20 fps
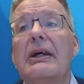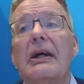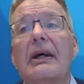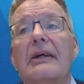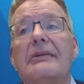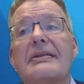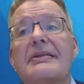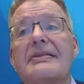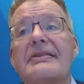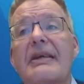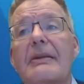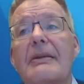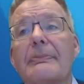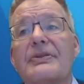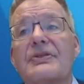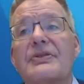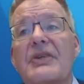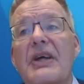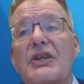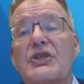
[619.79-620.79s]
and the sample
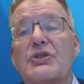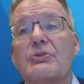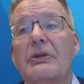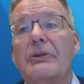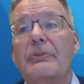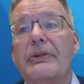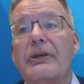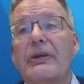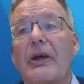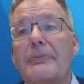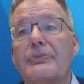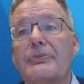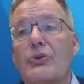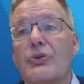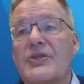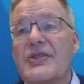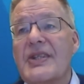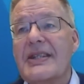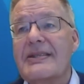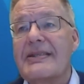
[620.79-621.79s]
size will be up to
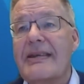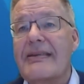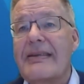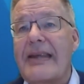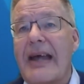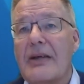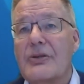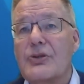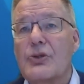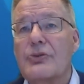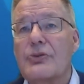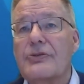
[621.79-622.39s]
60,000.